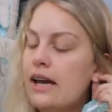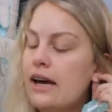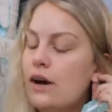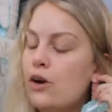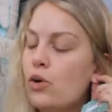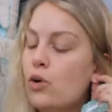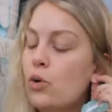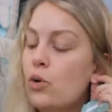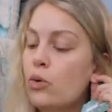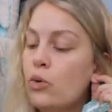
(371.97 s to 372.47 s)

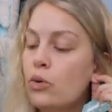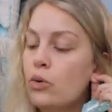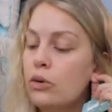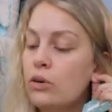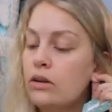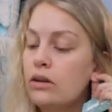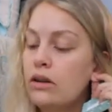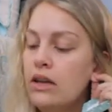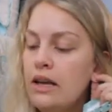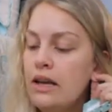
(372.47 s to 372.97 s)

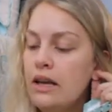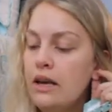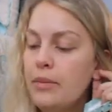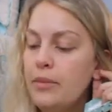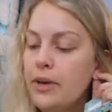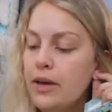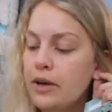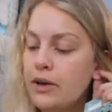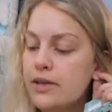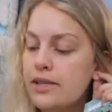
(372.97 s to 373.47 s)
hole
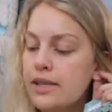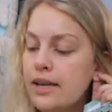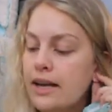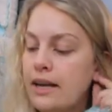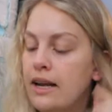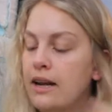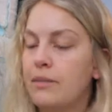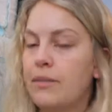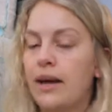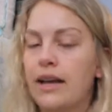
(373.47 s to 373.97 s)
piercing
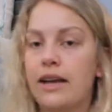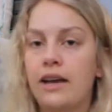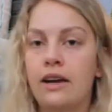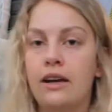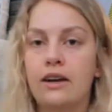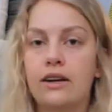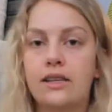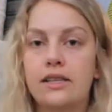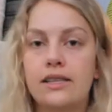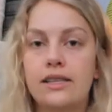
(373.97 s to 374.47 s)
in my
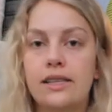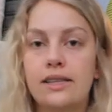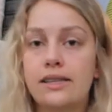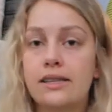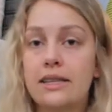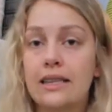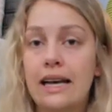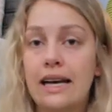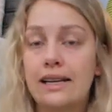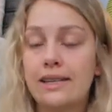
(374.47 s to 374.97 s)
ears
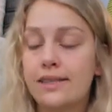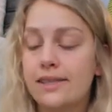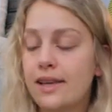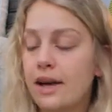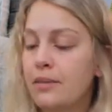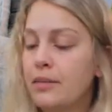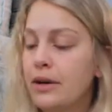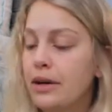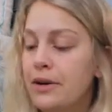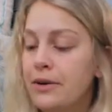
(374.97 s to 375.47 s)
since last
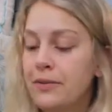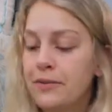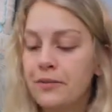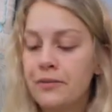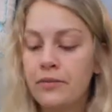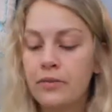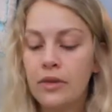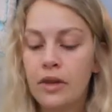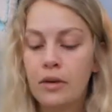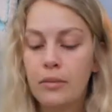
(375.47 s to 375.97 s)
summer,
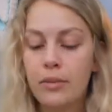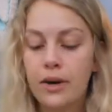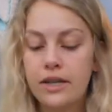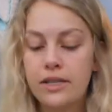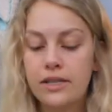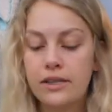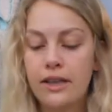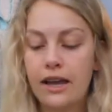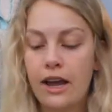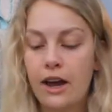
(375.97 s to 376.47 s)

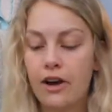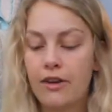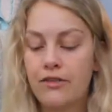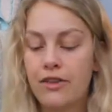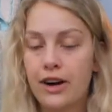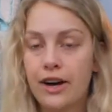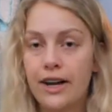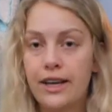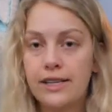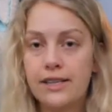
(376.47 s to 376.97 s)
but they are
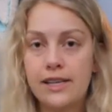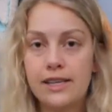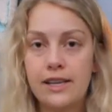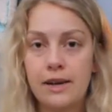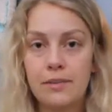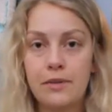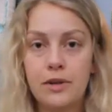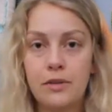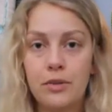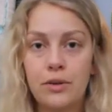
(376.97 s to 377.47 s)
very
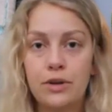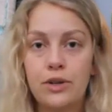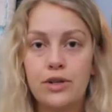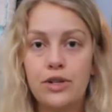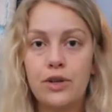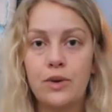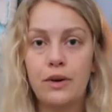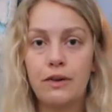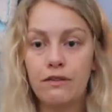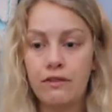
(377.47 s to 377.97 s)
susceptible
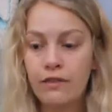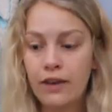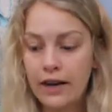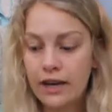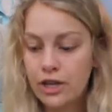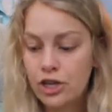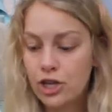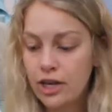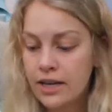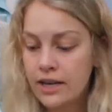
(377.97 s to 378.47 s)
to
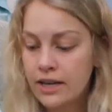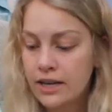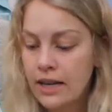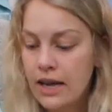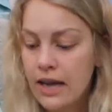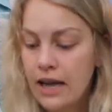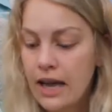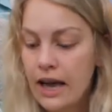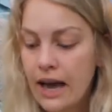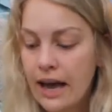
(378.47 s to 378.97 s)
infection.
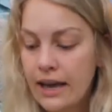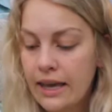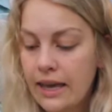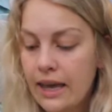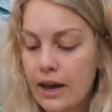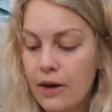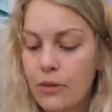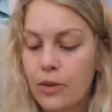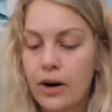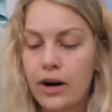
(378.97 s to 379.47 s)
I
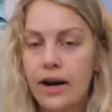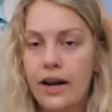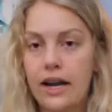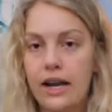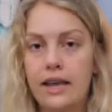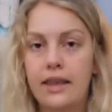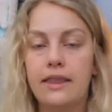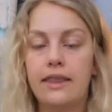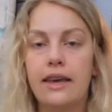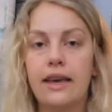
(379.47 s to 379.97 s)
can't wear
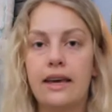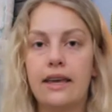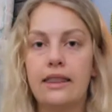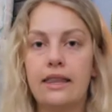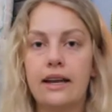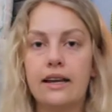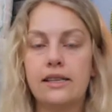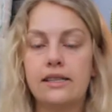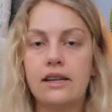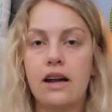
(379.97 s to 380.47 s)
anything
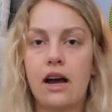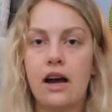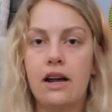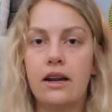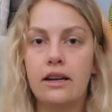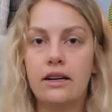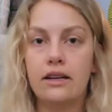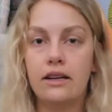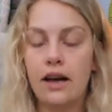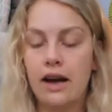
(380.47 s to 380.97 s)
that is
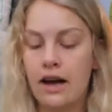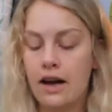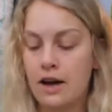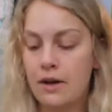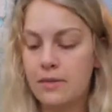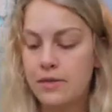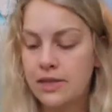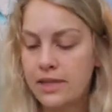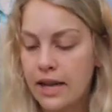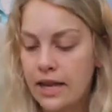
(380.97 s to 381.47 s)
not
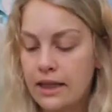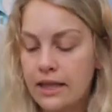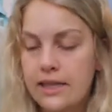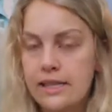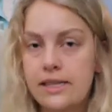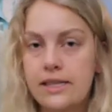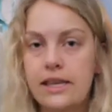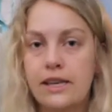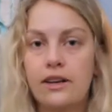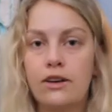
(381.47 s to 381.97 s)
um, stainless
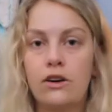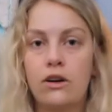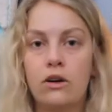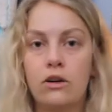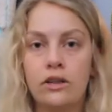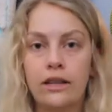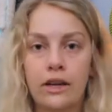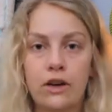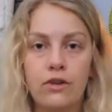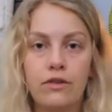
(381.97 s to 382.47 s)

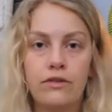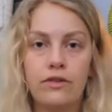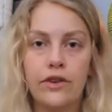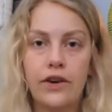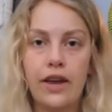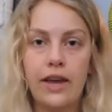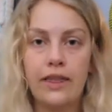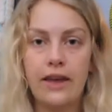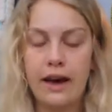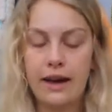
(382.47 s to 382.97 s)
steel, nickel
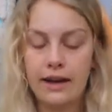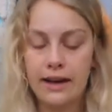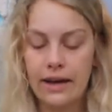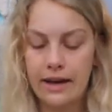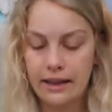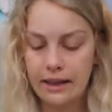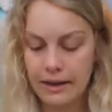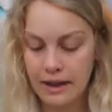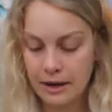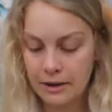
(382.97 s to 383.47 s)
free, that kind
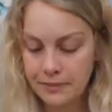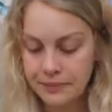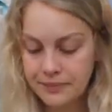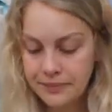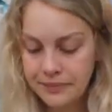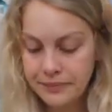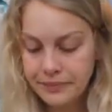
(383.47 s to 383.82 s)
of thing.